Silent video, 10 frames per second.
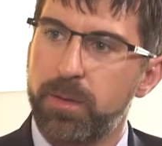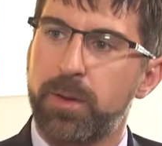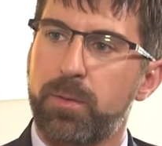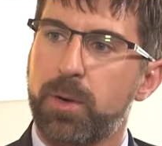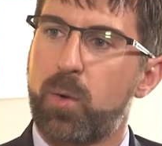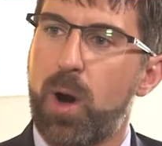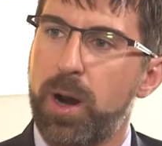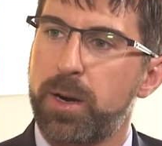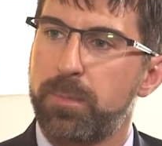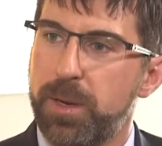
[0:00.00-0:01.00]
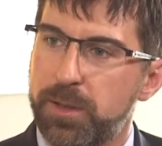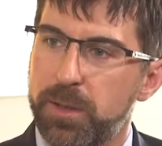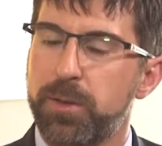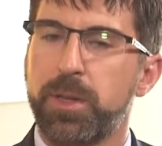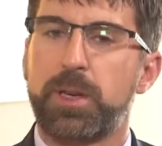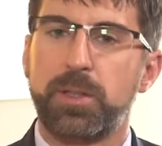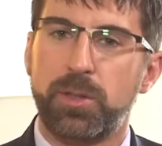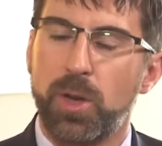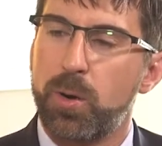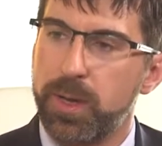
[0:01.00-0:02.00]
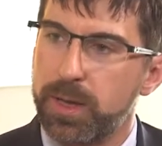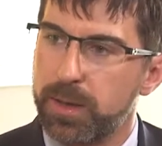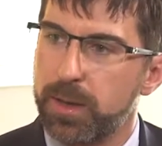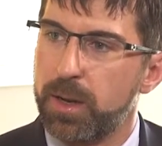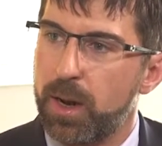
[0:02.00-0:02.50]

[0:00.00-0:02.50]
they're required, basically you're the custodian